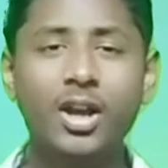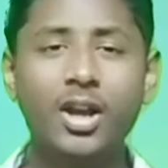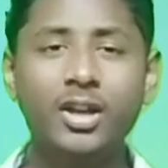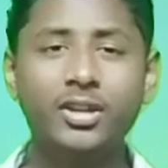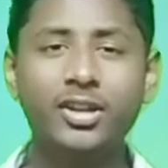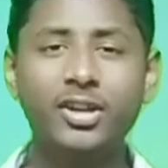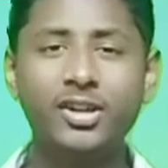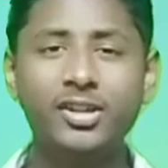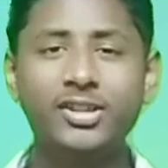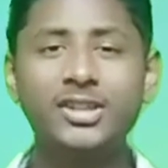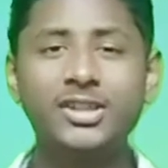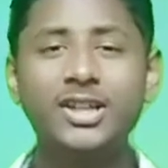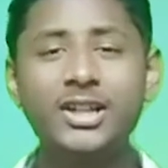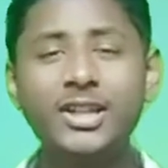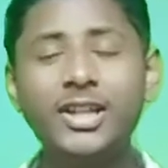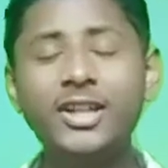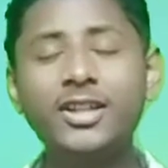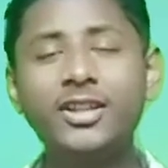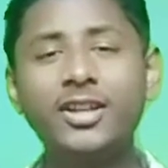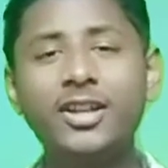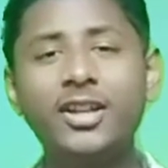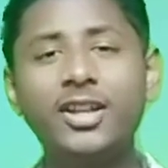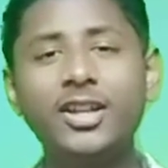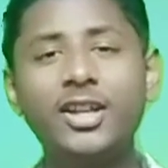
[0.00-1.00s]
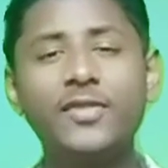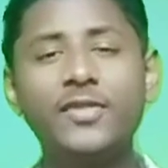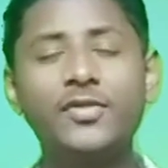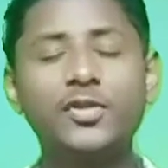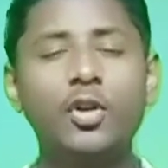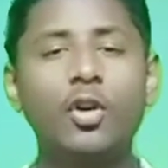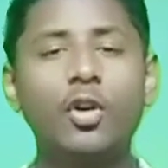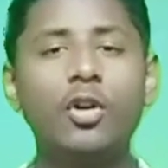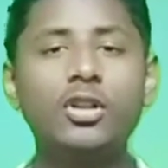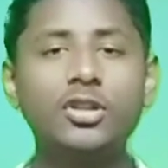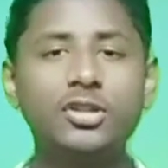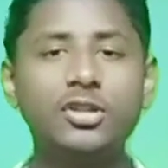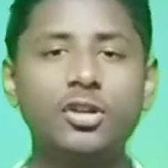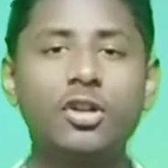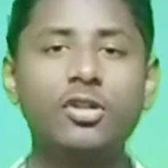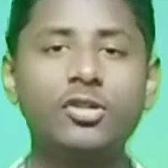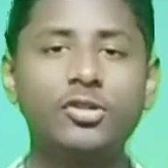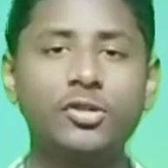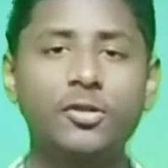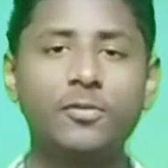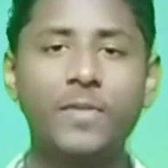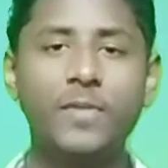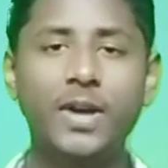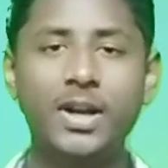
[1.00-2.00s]
The resulting theory gives all
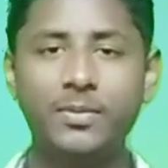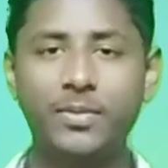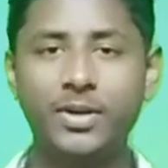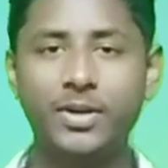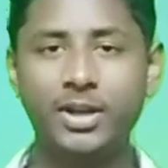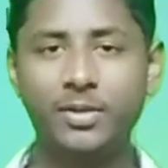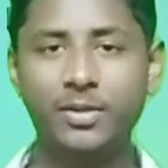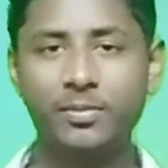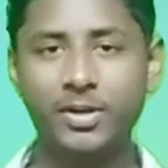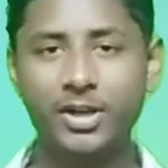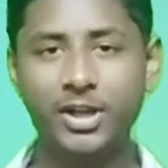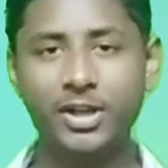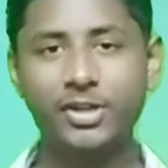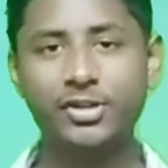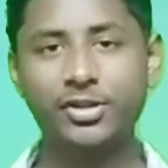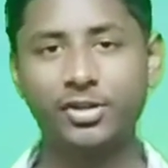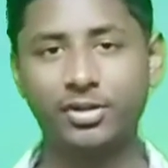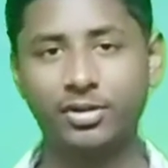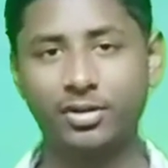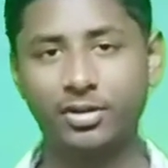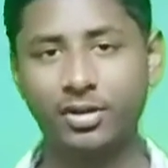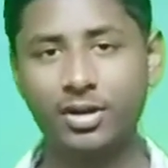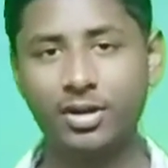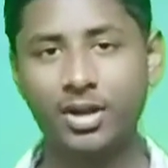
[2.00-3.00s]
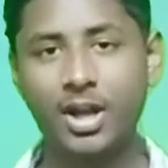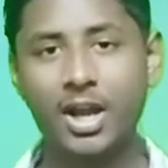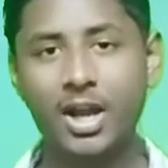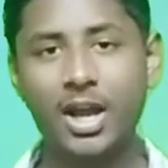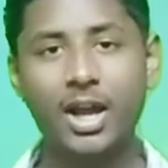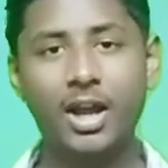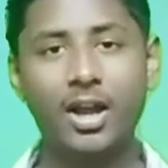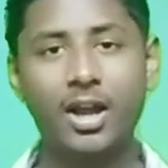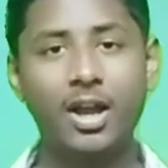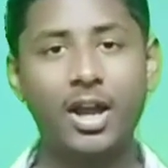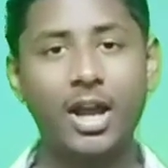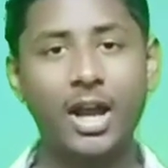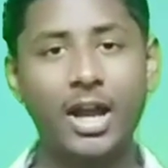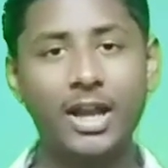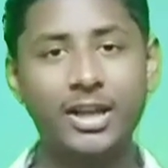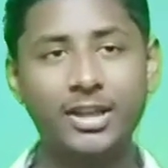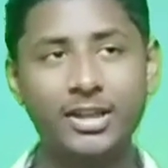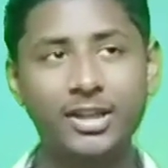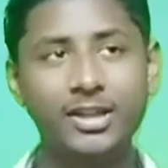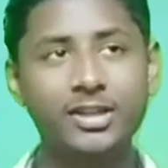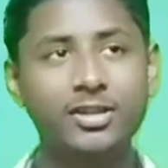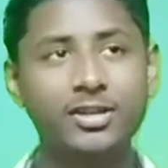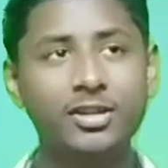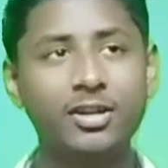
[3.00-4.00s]
sorts of mind-bending predictions, and
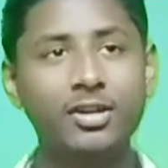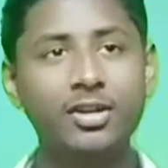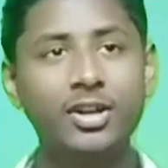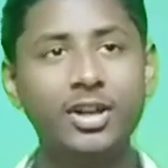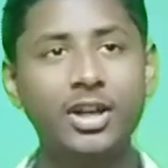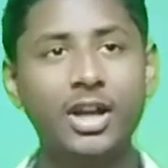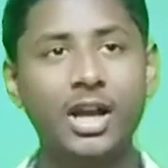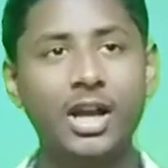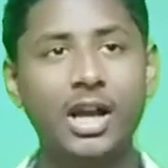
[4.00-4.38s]
this theory